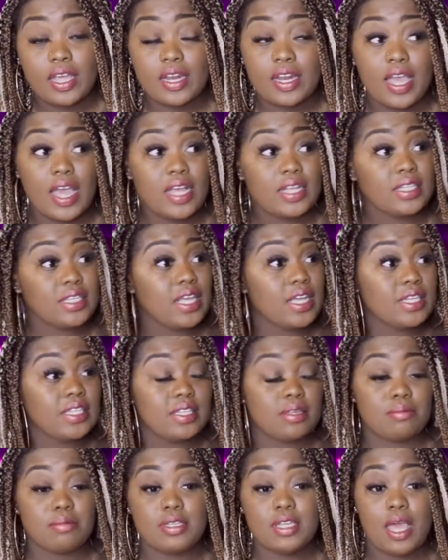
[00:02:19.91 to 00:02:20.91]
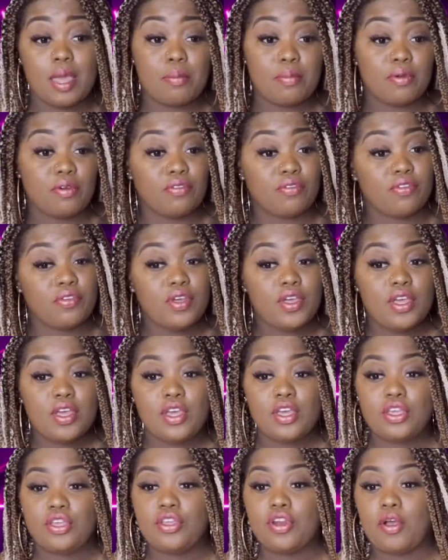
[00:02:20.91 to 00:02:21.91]
And has like some type of,
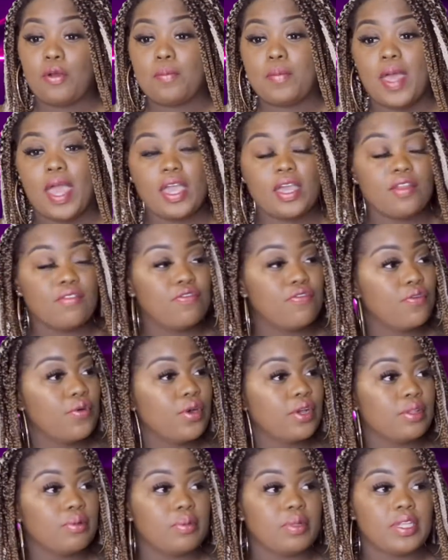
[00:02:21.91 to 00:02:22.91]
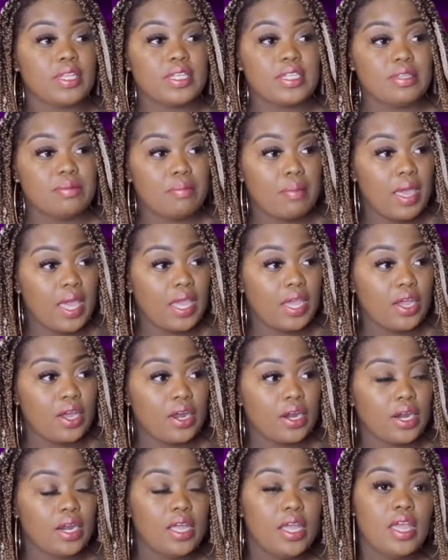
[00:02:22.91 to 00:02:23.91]
you know, back and forth with this
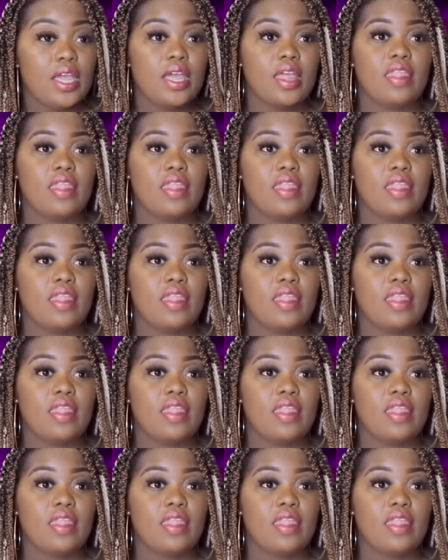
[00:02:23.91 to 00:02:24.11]
mayor.